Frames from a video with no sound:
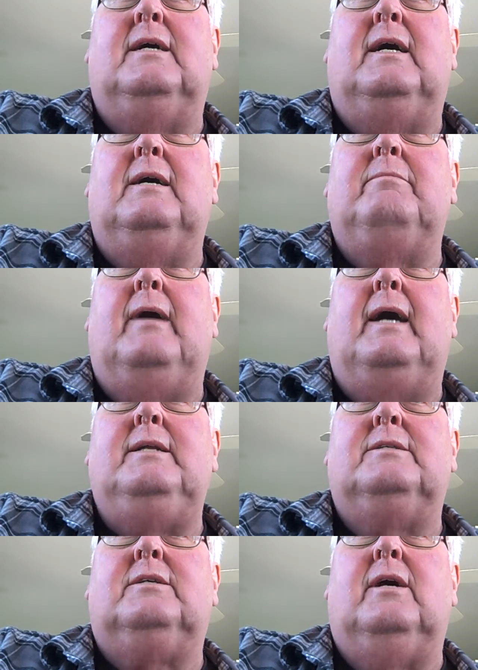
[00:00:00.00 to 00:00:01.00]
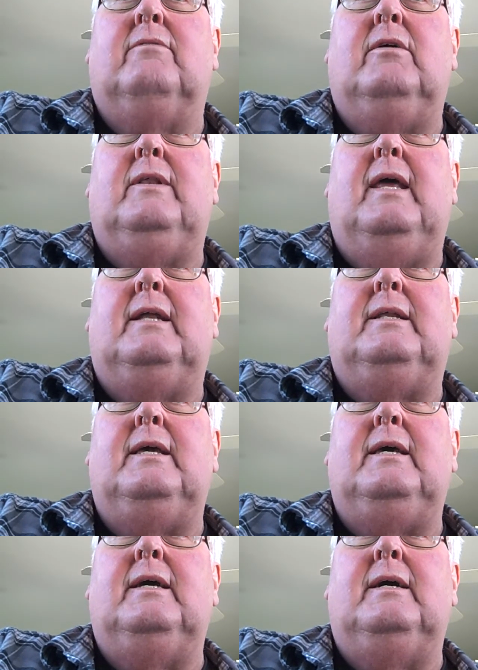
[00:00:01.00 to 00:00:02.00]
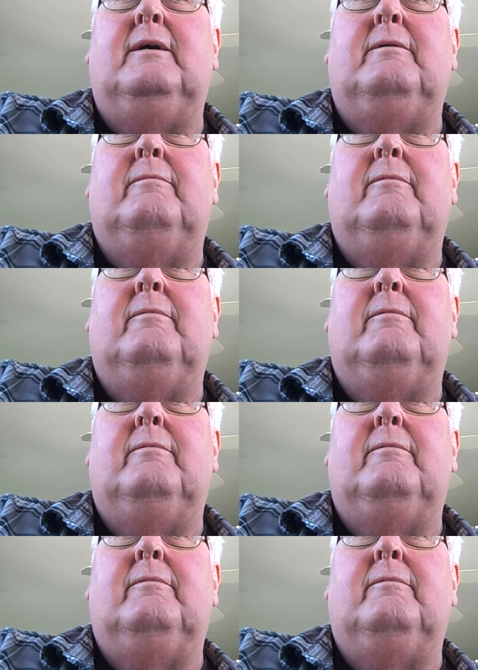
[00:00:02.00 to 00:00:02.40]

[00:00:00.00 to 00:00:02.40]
I discovered that the